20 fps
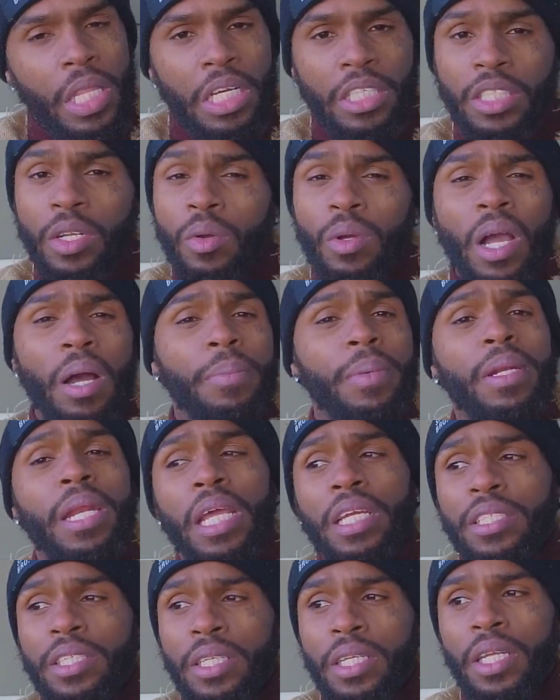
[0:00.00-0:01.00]
there's no
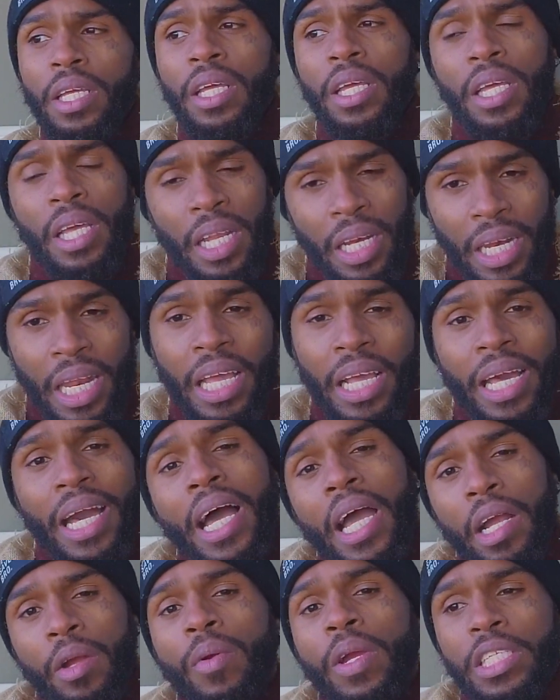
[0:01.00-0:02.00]
condemnation. Let
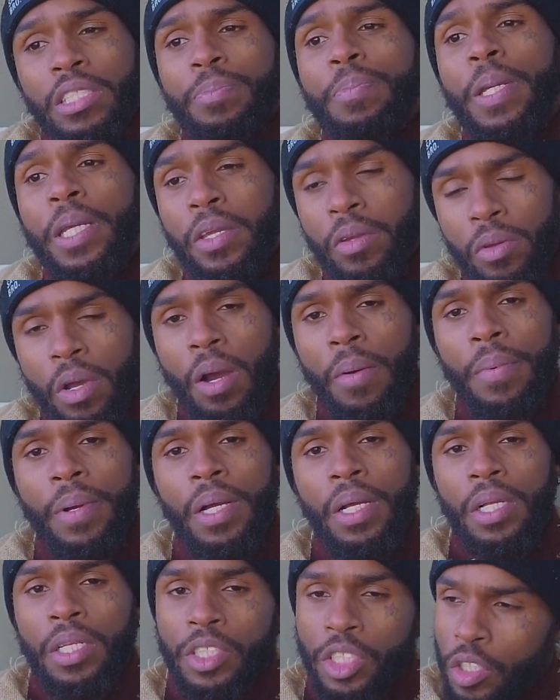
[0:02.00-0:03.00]
God grace pick you up
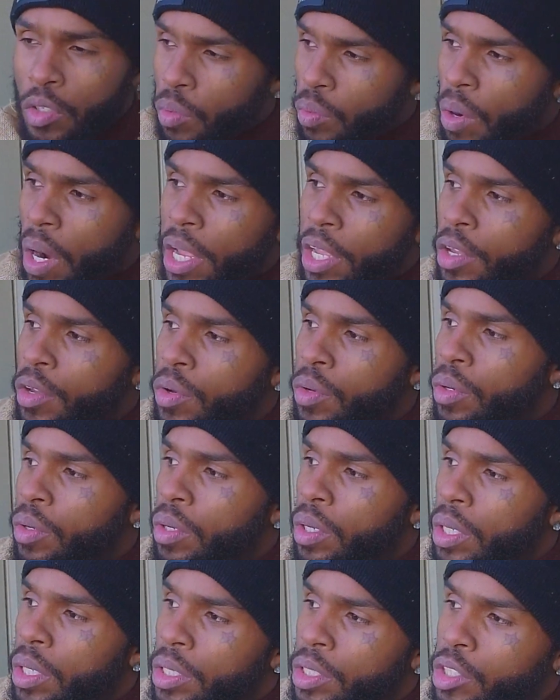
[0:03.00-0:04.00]
to bring
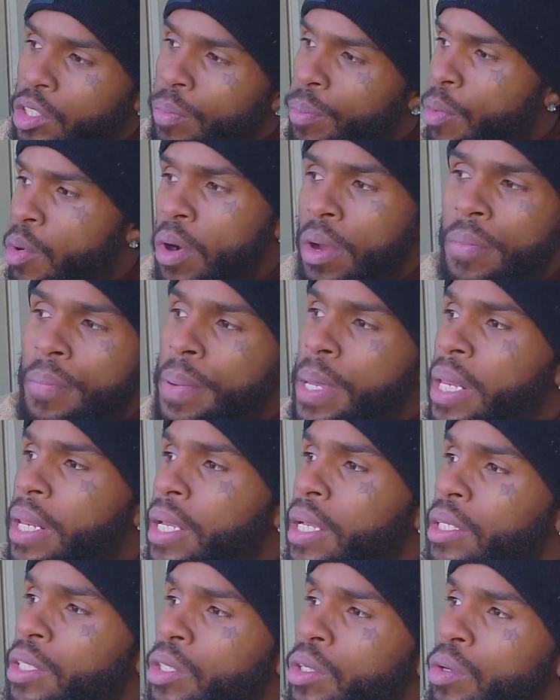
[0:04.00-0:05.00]
you to more
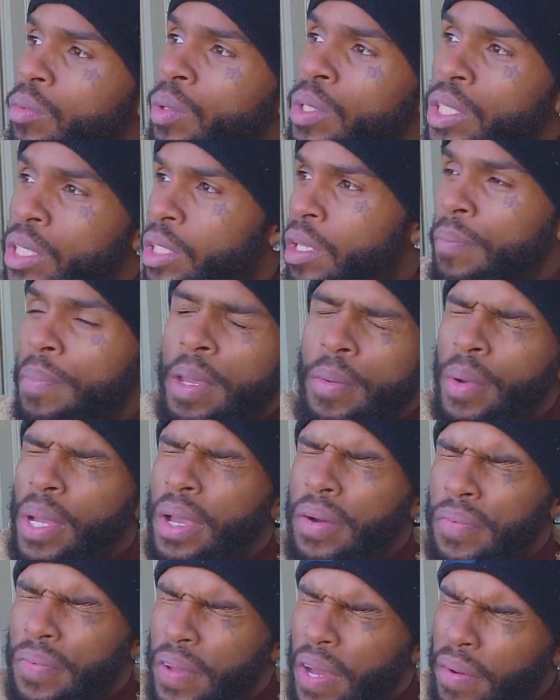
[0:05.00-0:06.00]
obedience, which is to be with
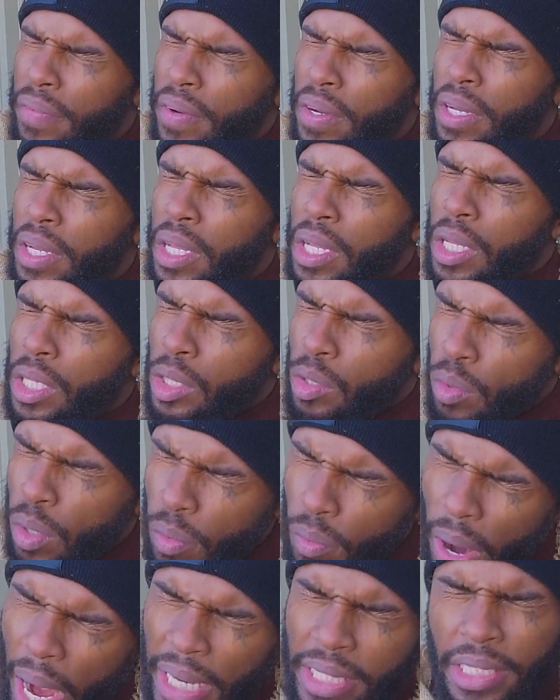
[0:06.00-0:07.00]
him forever through the
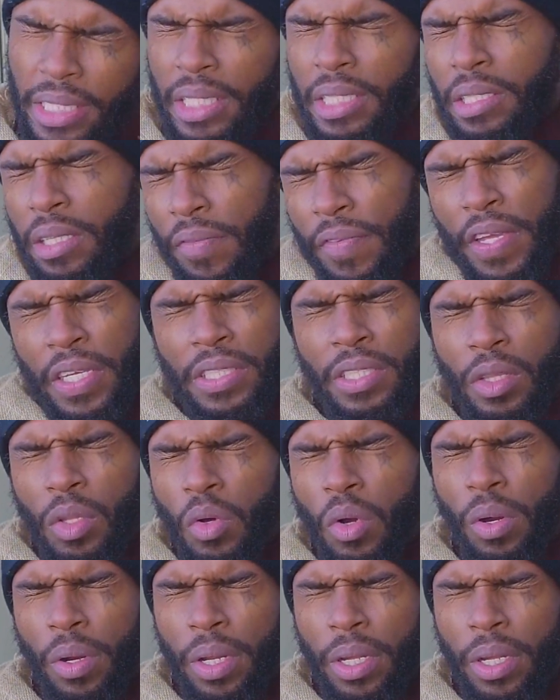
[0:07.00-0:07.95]
righteousness of his glory